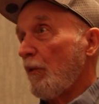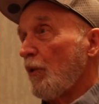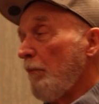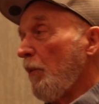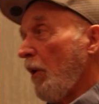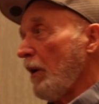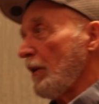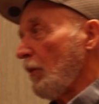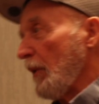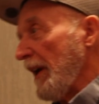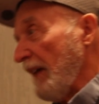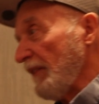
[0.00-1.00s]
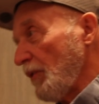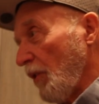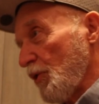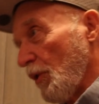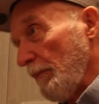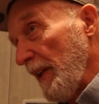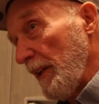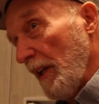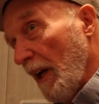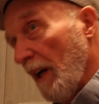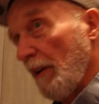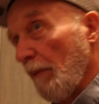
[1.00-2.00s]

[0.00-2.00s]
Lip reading: The more that we have social media,